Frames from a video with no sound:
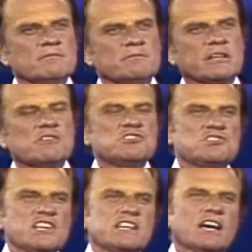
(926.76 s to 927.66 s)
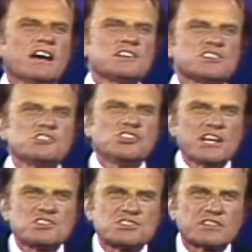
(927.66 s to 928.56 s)
Because you see, God is a
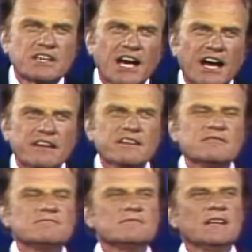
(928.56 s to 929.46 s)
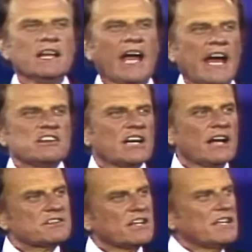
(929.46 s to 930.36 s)
just God. And
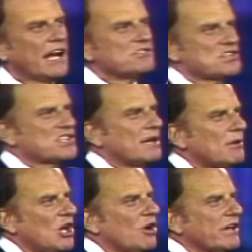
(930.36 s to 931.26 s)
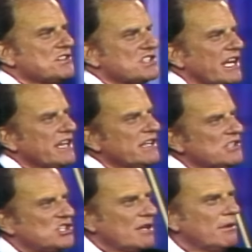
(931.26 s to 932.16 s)
God could not just come along and say,
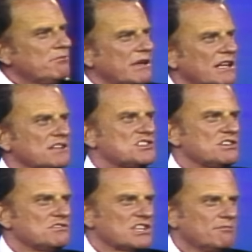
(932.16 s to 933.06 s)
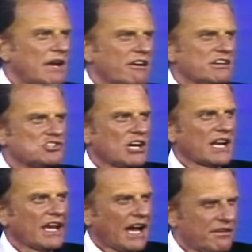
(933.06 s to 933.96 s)
Jim and Bill and Susie, Mary,
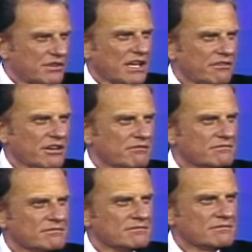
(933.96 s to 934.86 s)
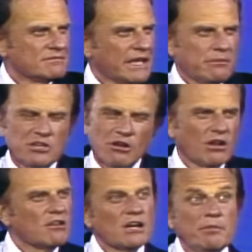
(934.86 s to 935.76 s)
Charlie, I forgive you. He would no
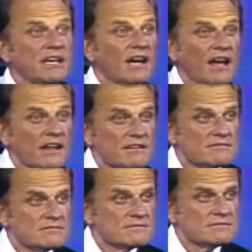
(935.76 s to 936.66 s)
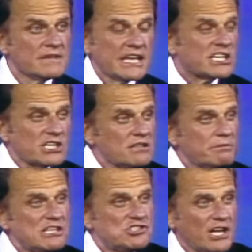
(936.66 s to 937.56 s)
longer be God. He couldn't
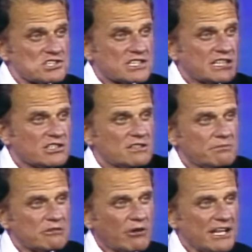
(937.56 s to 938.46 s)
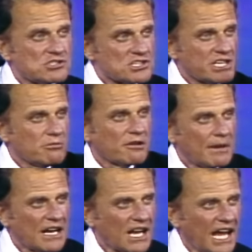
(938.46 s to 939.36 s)
be just. He couldn't be righteous. He would have
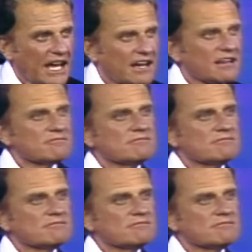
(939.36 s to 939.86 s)
been a liar.